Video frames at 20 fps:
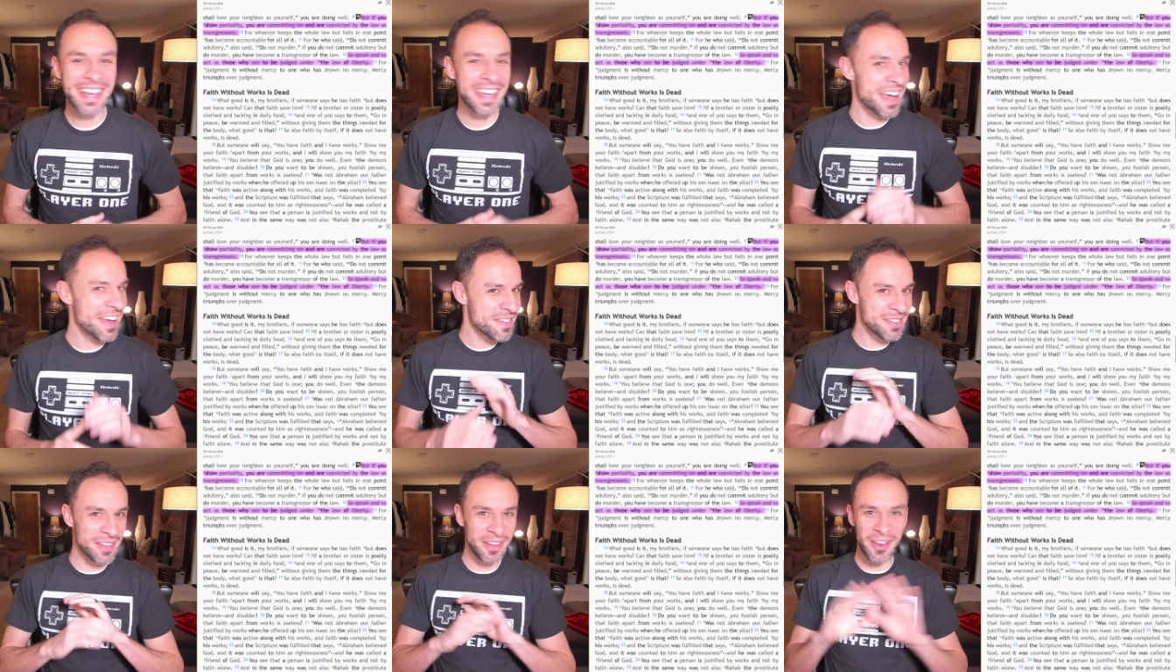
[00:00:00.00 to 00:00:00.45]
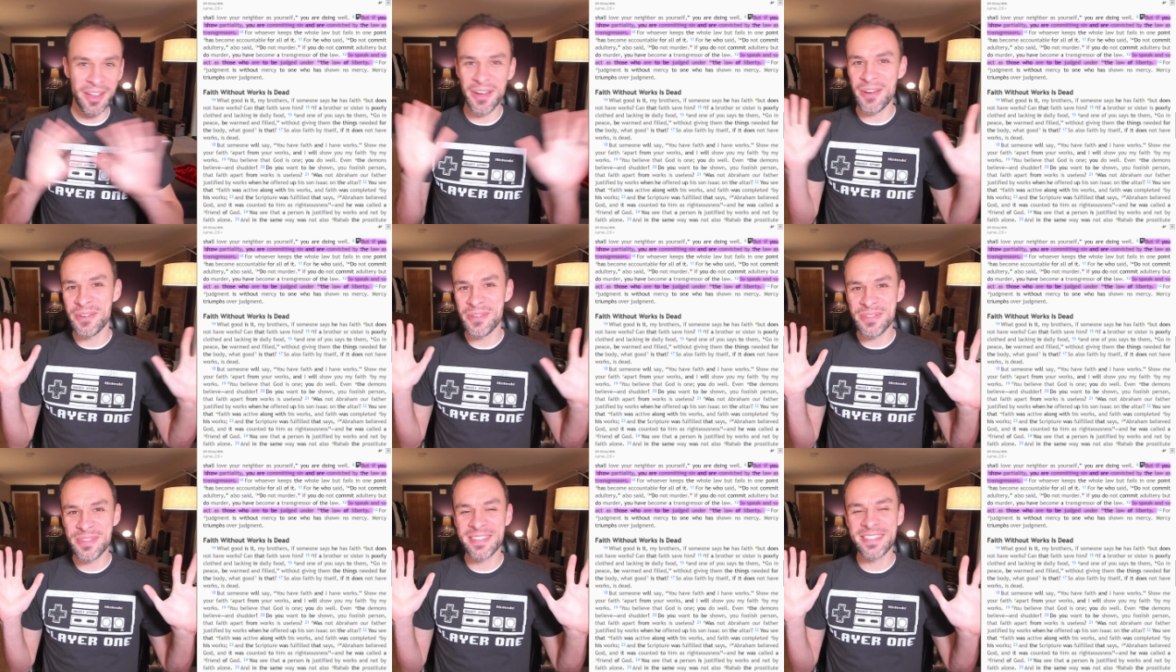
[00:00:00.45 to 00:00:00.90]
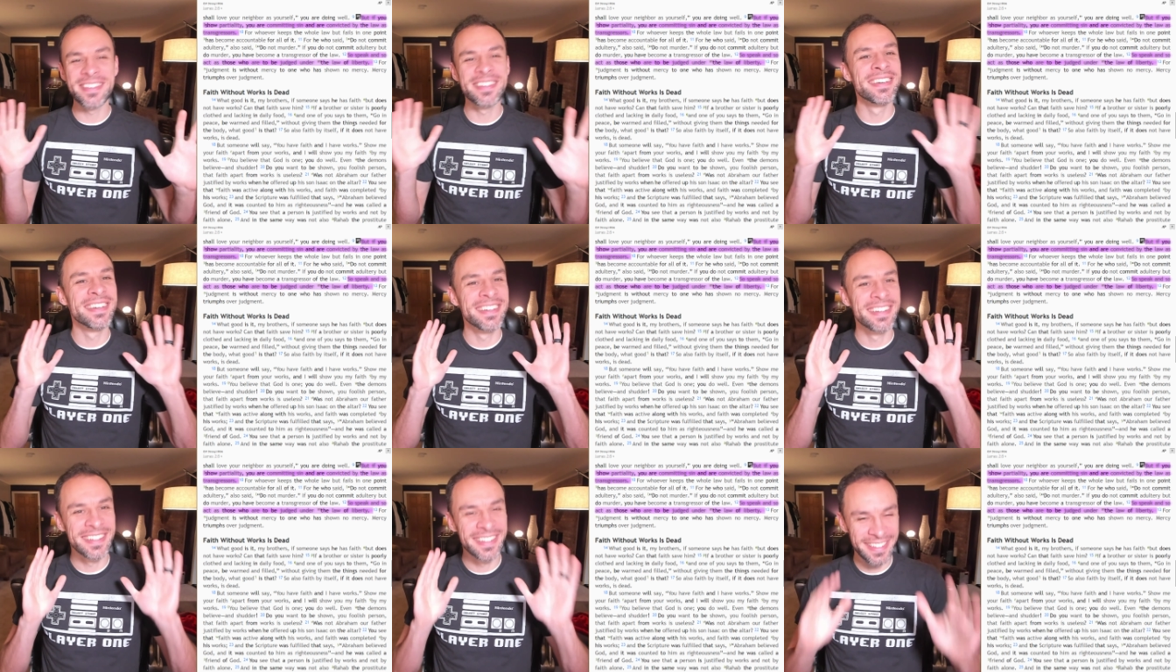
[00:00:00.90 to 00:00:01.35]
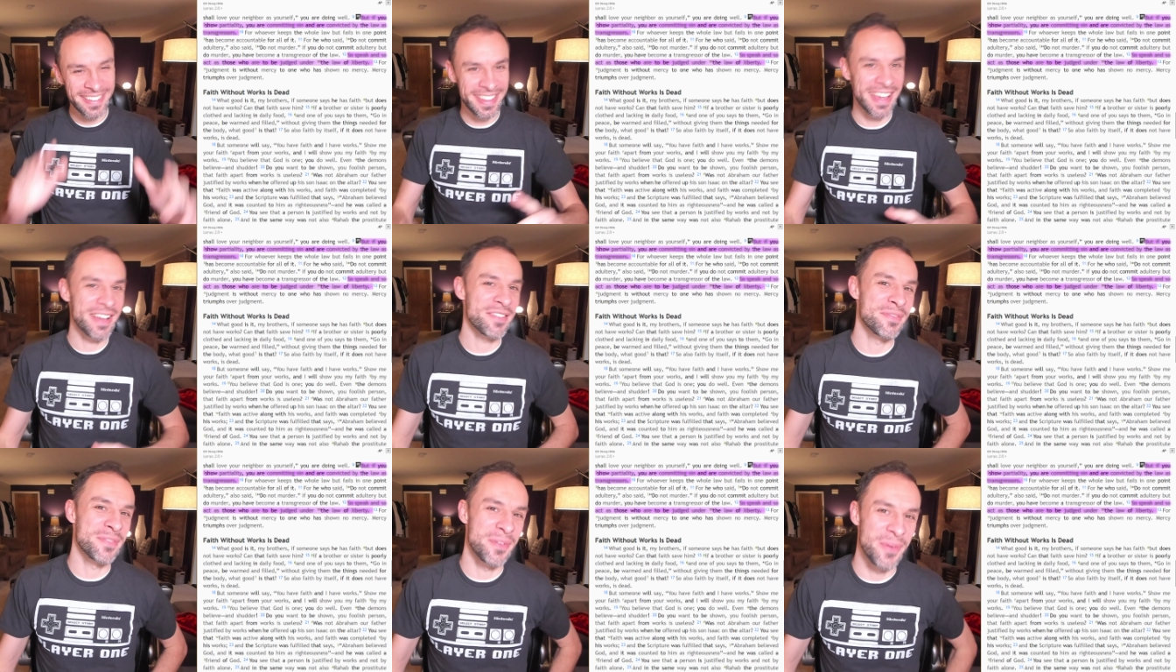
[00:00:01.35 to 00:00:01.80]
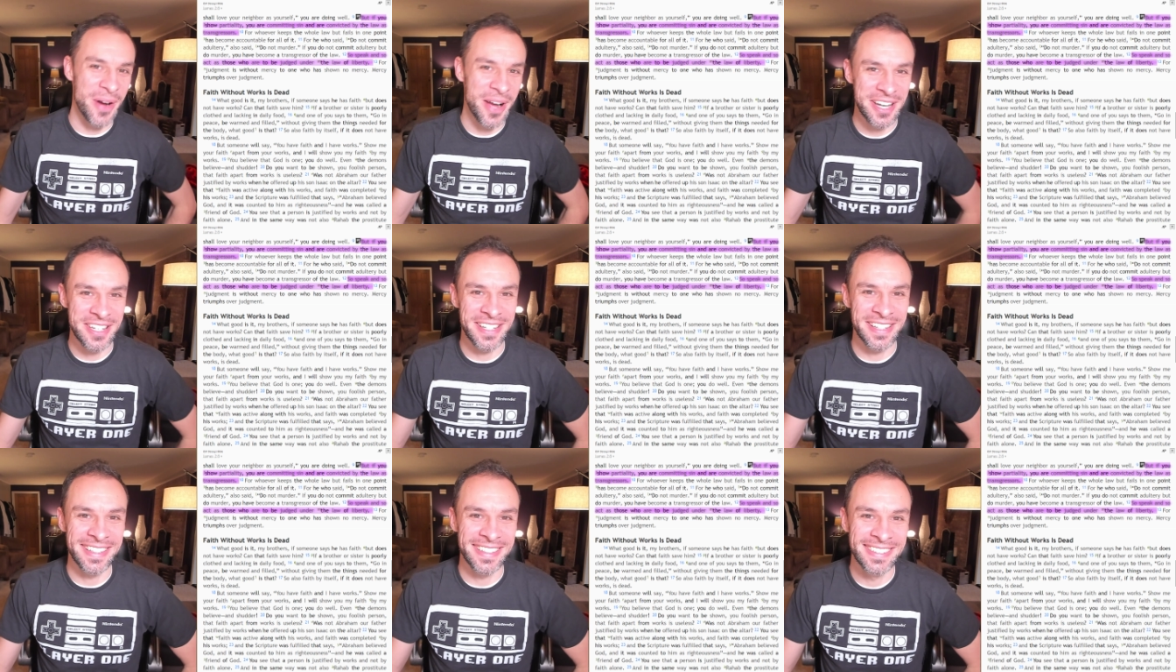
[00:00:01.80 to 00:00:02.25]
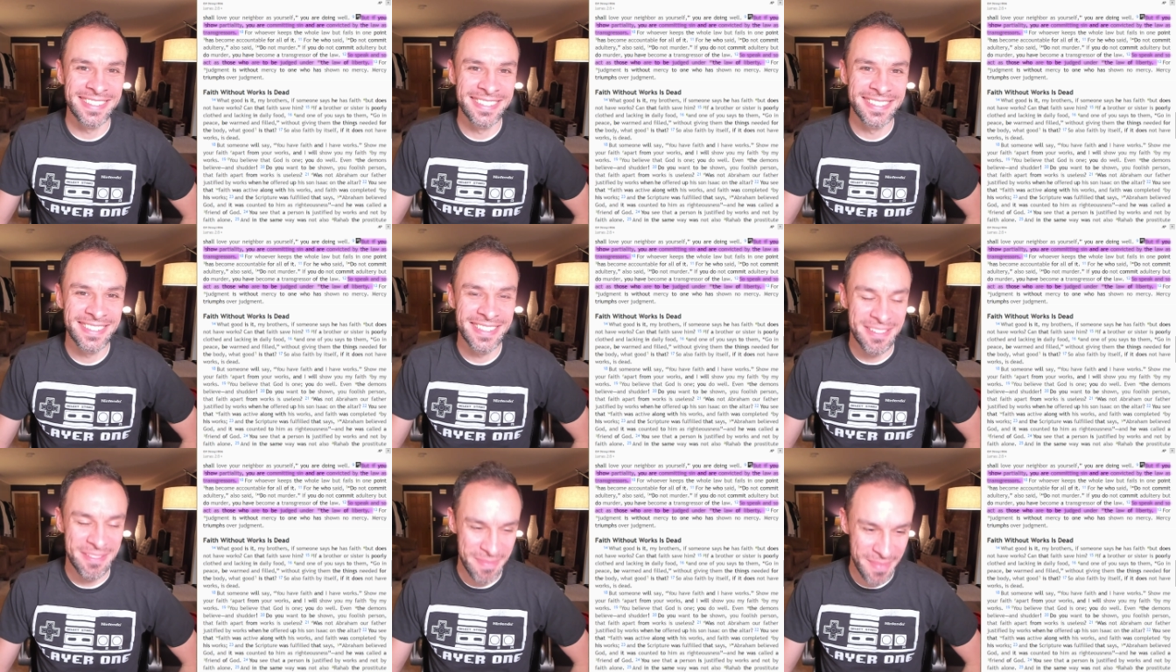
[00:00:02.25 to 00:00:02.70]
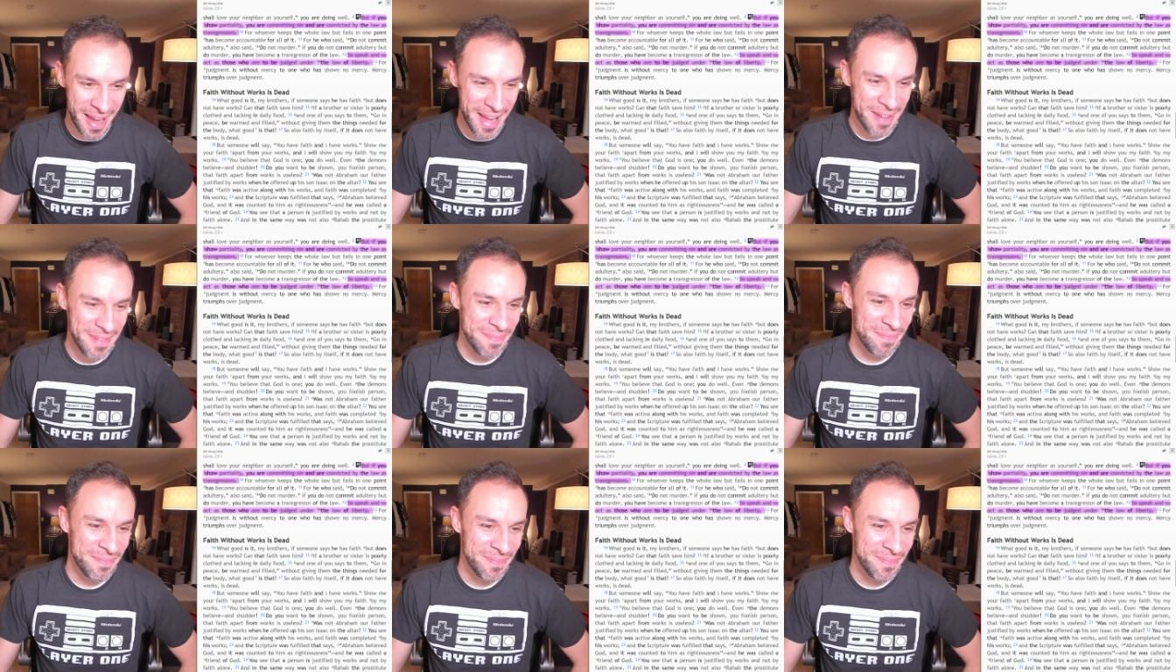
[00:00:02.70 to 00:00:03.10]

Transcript: Case closed. Thanks for watching. Bye.